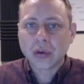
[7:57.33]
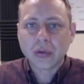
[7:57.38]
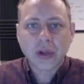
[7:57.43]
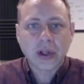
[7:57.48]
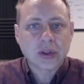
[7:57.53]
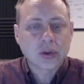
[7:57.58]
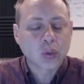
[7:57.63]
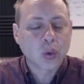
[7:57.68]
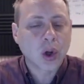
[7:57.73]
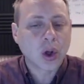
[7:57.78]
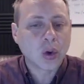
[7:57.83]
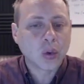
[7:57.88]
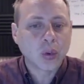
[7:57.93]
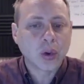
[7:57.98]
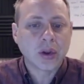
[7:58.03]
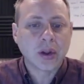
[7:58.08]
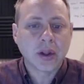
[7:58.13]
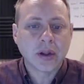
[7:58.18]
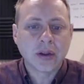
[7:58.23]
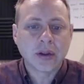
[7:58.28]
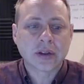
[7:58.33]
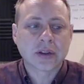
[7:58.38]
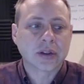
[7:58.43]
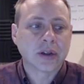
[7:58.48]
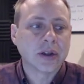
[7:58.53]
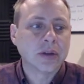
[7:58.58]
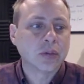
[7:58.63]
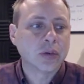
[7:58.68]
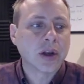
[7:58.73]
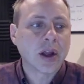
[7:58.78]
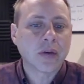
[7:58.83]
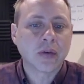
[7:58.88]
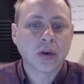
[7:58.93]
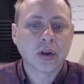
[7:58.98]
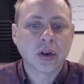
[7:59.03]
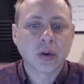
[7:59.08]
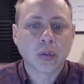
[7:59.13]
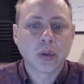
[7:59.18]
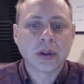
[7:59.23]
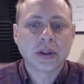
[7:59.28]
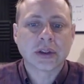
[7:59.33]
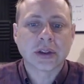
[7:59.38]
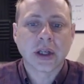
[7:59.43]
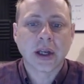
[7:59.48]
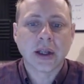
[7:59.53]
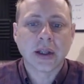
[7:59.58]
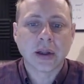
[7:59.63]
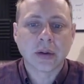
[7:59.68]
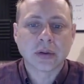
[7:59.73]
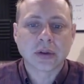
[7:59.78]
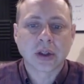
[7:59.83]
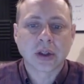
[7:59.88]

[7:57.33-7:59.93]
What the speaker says: that's well within the scheme. Never did we say there was